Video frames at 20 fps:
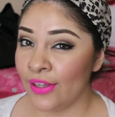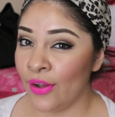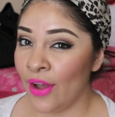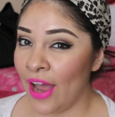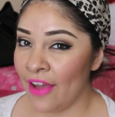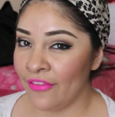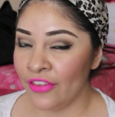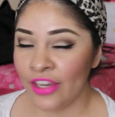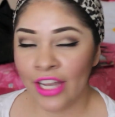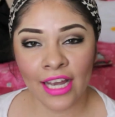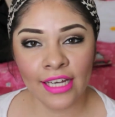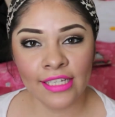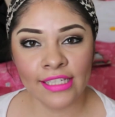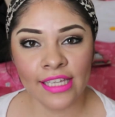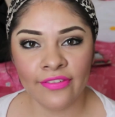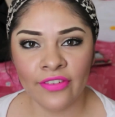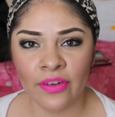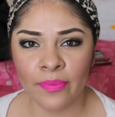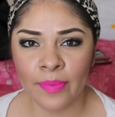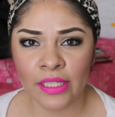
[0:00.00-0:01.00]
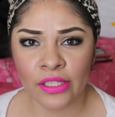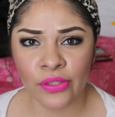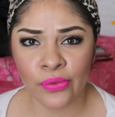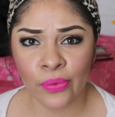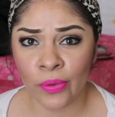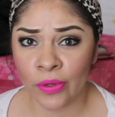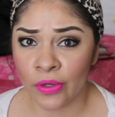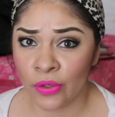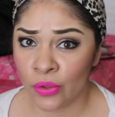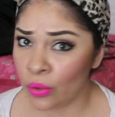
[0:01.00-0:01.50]
So have you guys ever been
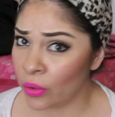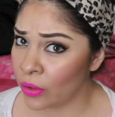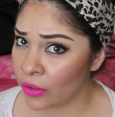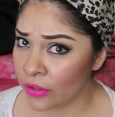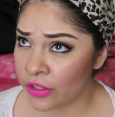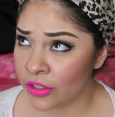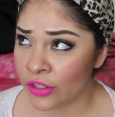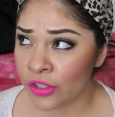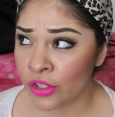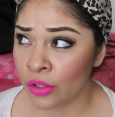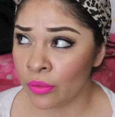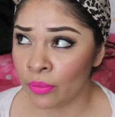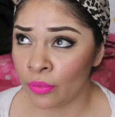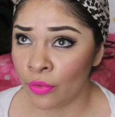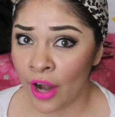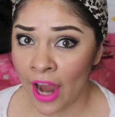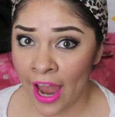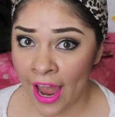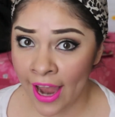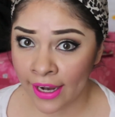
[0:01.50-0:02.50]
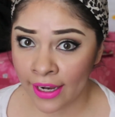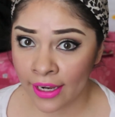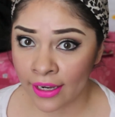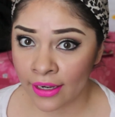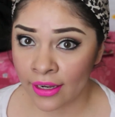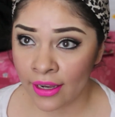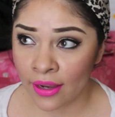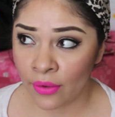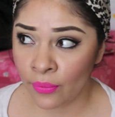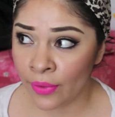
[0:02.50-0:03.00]
to a Nordstrom Rack?
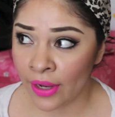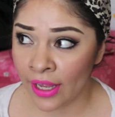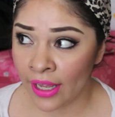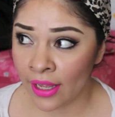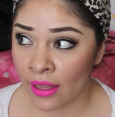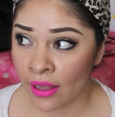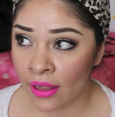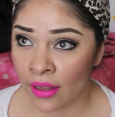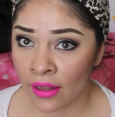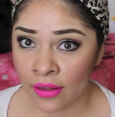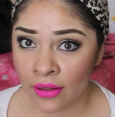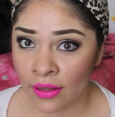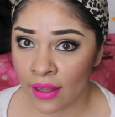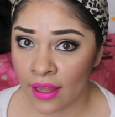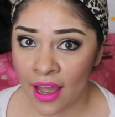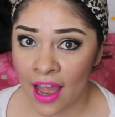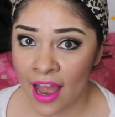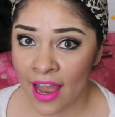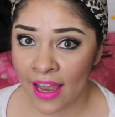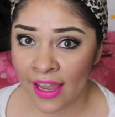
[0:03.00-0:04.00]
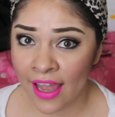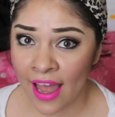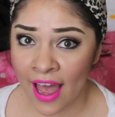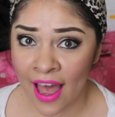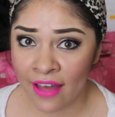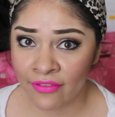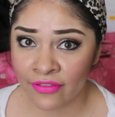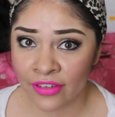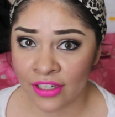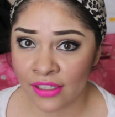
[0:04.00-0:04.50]
Well, I
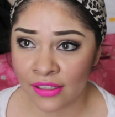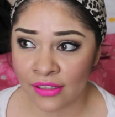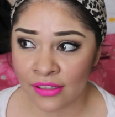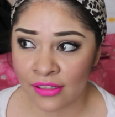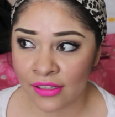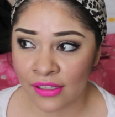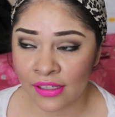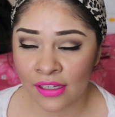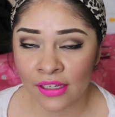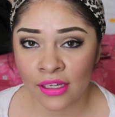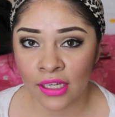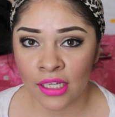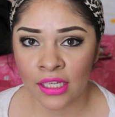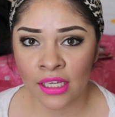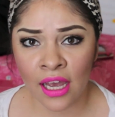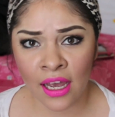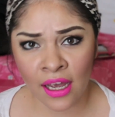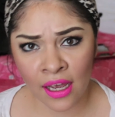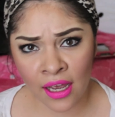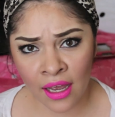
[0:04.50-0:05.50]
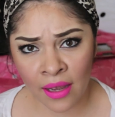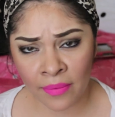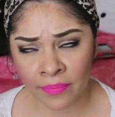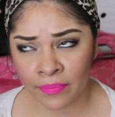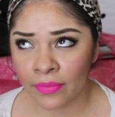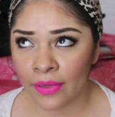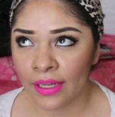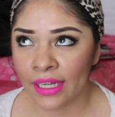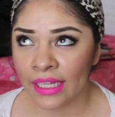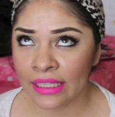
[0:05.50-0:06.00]
haven't.
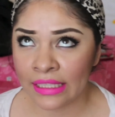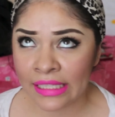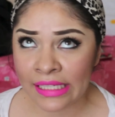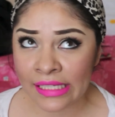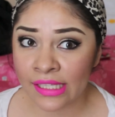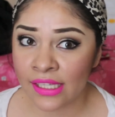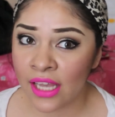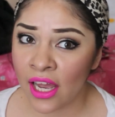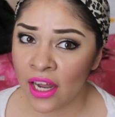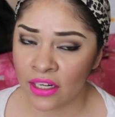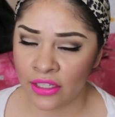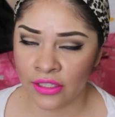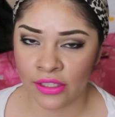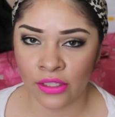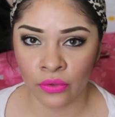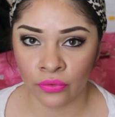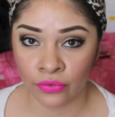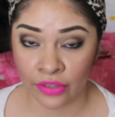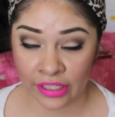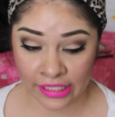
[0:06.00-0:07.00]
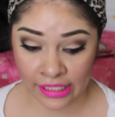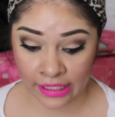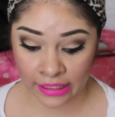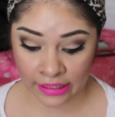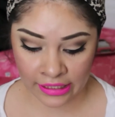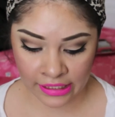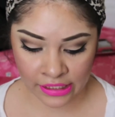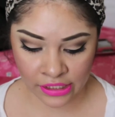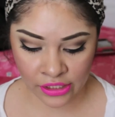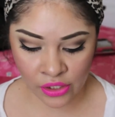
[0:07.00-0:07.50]
At least not until
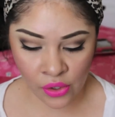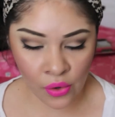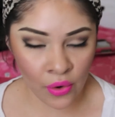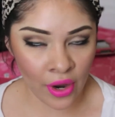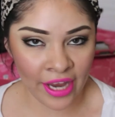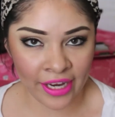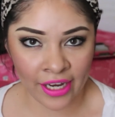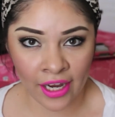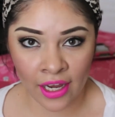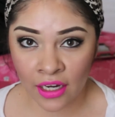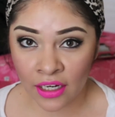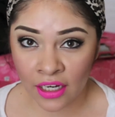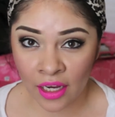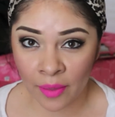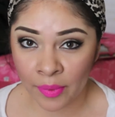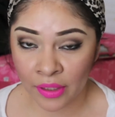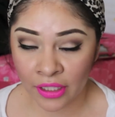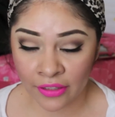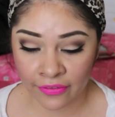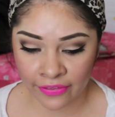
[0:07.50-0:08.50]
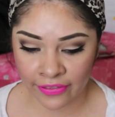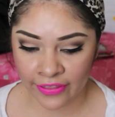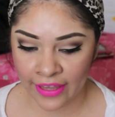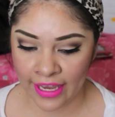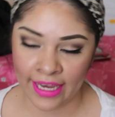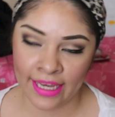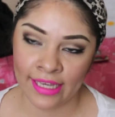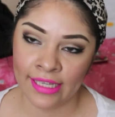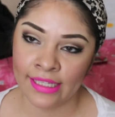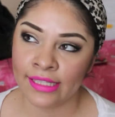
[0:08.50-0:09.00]
recently. So I got a couple of
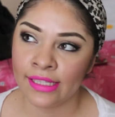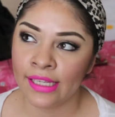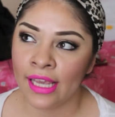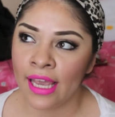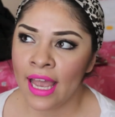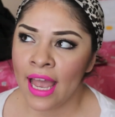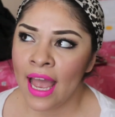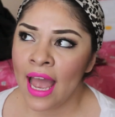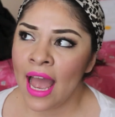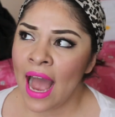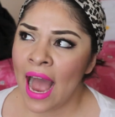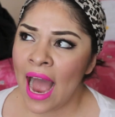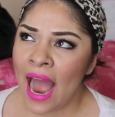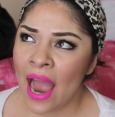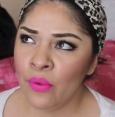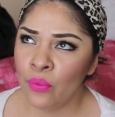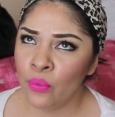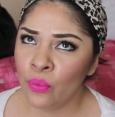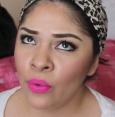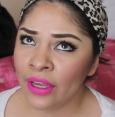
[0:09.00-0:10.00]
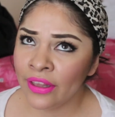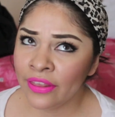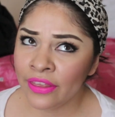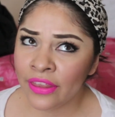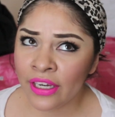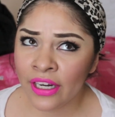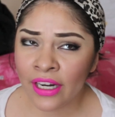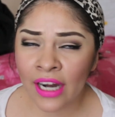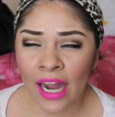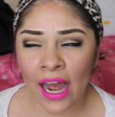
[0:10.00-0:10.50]
things. I went
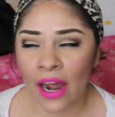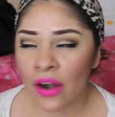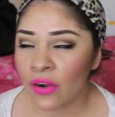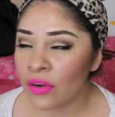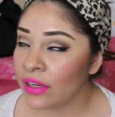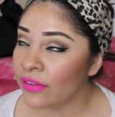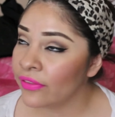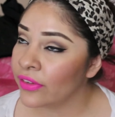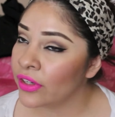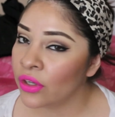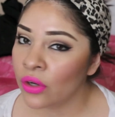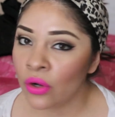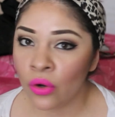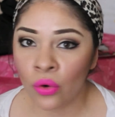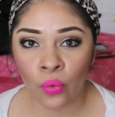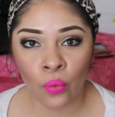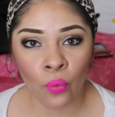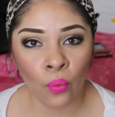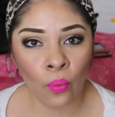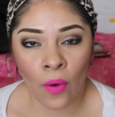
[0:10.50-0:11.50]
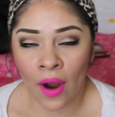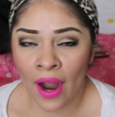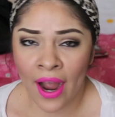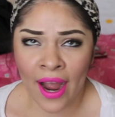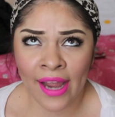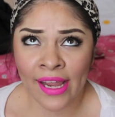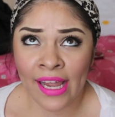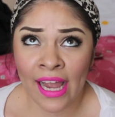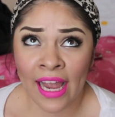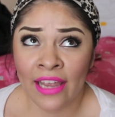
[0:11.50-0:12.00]
there, I don't even know
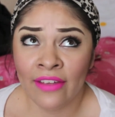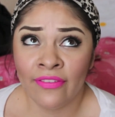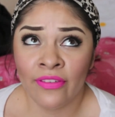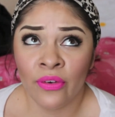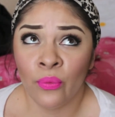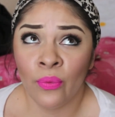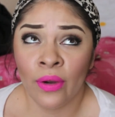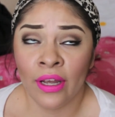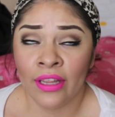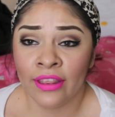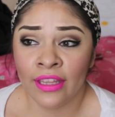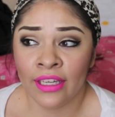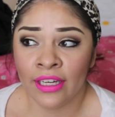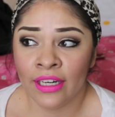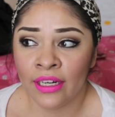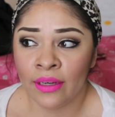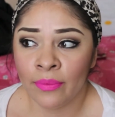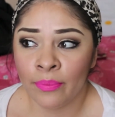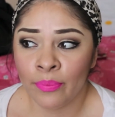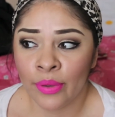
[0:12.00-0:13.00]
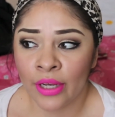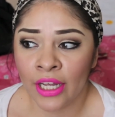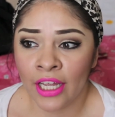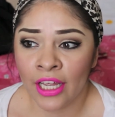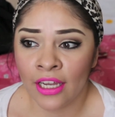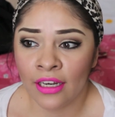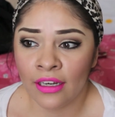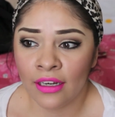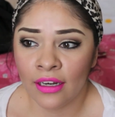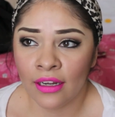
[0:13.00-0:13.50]
why I even went there,
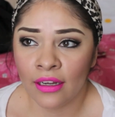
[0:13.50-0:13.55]
but